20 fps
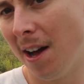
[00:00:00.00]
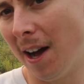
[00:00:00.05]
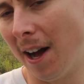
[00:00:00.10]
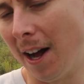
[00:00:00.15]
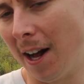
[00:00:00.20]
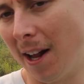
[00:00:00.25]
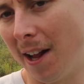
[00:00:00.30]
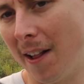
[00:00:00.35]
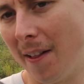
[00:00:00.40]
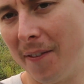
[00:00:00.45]

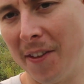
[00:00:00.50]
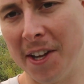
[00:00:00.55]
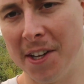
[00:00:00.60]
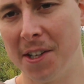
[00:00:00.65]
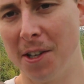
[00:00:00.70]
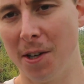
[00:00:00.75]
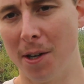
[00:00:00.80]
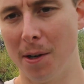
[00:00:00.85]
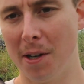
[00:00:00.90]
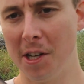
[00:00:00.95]
and then
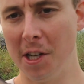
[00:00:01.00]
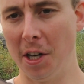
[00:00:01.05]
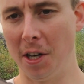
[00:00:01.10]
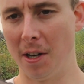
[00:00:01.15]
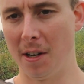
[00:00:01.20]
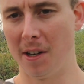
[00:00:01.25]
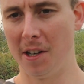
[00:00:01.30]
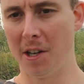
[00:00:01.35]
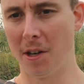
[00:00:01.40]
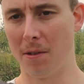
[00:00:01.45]

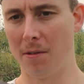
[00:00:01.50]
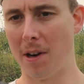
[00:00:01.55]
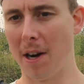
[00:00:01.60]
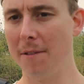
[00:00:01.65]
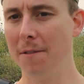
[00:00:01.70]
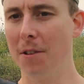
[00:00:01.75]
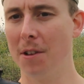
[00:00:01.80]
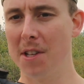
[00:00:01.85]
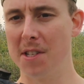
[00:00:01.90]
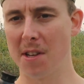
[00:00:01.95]
your
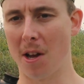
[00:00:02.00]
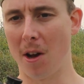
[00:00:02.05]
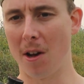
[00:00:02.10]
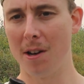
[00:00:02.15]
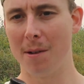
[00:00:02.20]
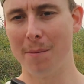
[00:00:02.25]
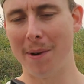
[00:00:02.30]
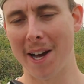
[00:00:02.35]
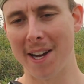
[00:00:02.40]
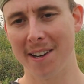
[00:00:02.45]
rifle is
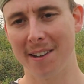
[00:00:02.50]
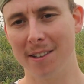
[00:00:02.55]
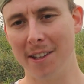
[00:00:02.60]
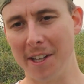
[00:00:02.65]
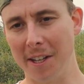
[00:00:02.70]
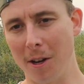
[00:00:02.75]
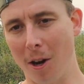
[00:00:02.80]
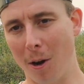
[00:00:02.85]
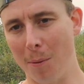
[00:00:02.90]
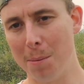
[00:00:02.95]

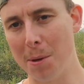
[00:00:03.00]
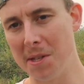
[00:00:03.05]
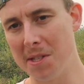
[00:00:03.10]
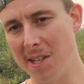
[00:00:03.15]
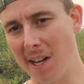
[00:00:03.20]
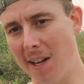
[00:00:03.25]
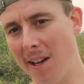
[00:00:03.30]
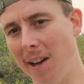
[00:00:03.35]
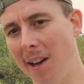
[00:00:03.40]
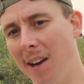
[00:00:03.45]
automatically
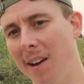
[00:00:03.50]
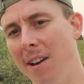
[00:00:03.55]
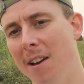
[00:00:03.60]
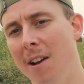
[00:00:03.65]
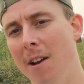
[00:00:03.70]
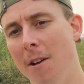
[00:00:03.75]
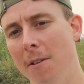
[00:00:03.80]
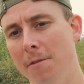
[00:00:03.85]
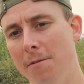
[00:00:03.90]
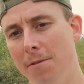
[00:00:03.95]
compensating
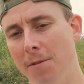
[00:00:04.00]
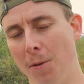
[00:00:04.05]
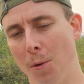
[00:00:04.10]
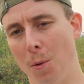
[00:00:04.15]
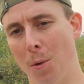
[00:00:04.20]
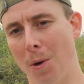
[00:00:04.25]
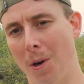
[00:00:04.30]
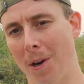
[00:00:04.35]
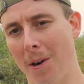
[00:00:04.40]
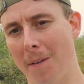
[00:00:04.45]

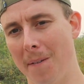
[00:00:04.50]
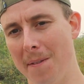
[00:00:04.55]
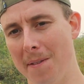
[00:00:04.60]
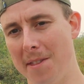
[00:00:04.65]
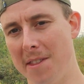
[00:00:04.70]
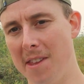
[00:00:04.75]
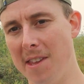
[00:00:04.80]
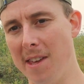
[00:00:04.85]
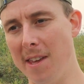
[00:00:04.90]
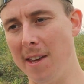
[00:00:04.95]
for
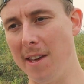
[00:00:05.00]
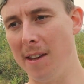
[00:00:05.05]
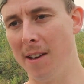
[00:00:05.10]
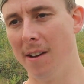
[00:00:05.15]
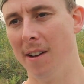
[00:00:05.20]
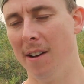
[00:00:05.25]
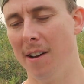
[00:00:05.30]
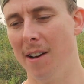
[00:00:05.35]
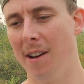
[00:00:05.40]
the